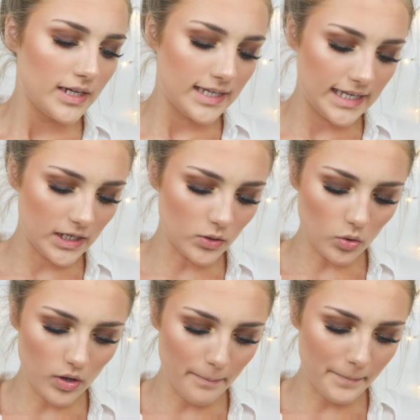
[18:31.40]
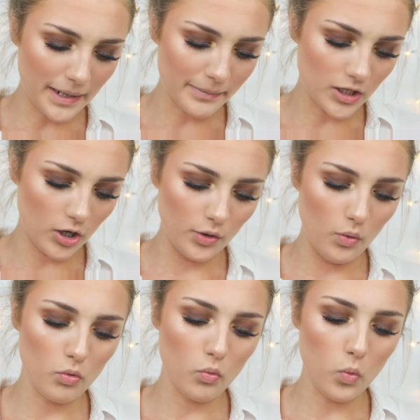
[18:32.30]
Kiko by
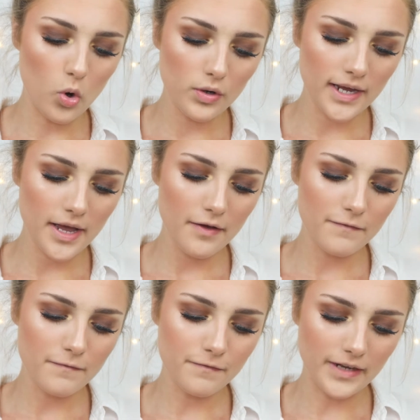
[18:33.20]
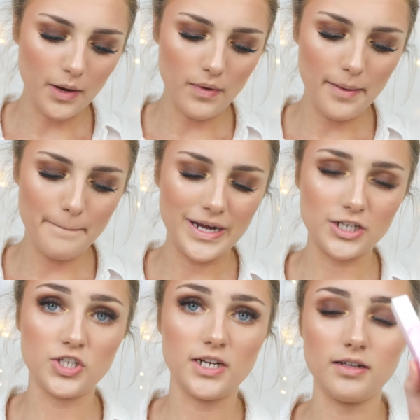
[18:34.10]
Milano Water Flower
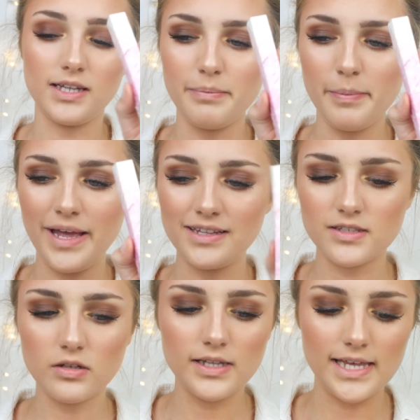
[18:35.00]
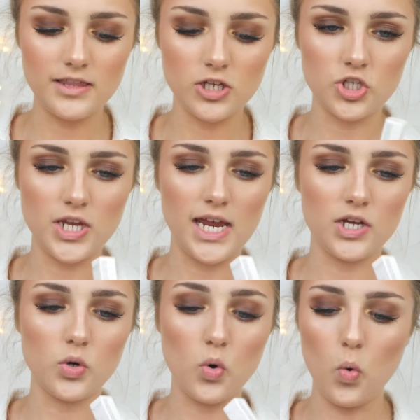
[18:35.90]
Magic Lip Pencil in the
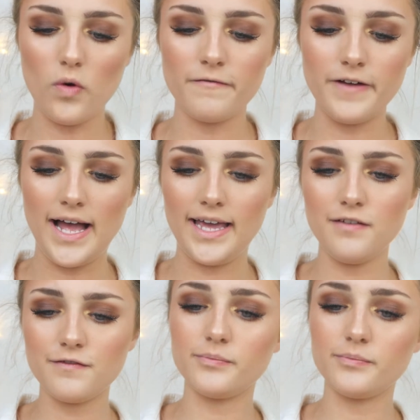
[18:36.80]
shade 05.